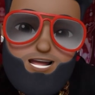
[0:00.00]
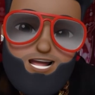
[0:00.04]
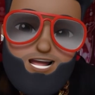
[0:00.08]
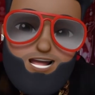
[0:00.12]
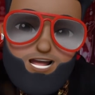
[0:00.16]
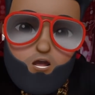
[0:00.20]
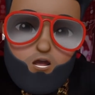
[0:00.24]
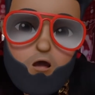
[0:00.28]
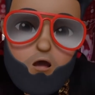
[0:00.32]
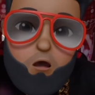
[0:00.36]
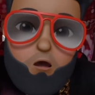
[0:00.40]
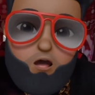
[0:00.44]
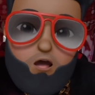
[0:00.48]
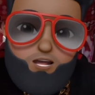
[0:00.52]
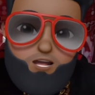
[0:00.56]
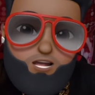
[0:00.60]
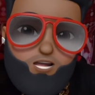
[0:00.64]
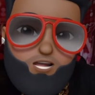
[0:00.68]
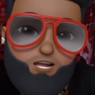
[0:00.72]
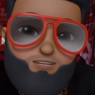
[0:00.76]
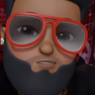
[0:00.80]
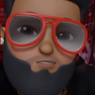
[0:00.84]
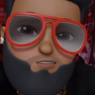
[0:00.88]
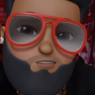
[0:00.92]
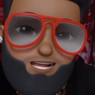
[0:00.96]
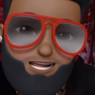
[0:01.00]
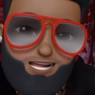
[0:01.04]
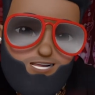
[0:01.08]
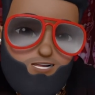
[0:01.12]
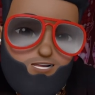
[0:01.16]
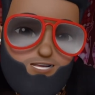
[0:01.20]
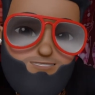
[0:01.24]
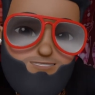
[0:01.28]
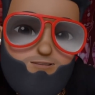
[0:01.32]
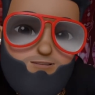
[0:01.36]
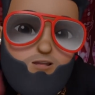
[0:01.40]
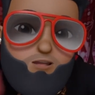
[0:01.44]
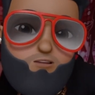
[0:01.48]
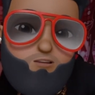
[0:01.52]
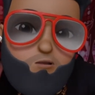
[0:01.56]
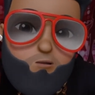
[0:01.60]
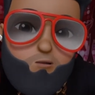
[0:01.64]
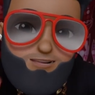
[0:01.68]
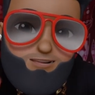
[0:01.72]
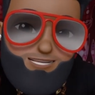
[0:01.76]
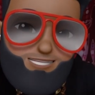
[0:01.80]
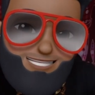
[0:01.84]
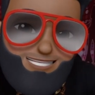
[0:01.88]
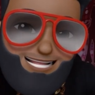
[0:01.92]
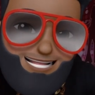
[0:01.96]
and all the curriculum you
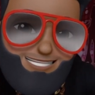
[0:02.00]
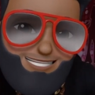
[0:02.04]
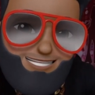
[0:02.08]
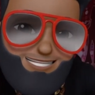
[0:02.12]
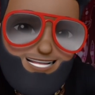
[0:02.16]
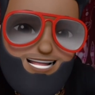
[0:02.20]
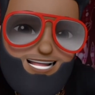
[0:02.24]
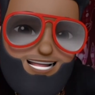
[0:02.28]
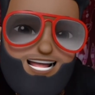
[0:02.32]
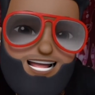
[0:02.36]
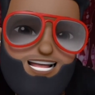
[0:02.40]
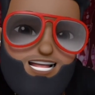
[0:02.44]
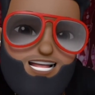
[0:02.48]
was teaching,